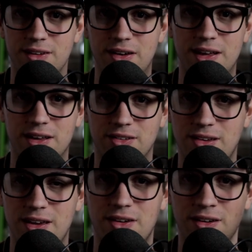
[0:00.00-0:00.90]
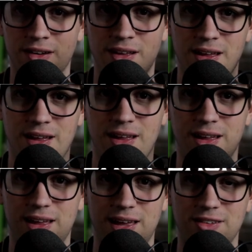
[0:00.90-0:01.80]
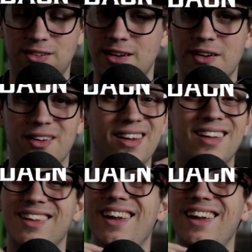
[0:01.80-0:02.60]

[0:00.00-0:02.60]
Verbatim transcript: the link is here, it's here.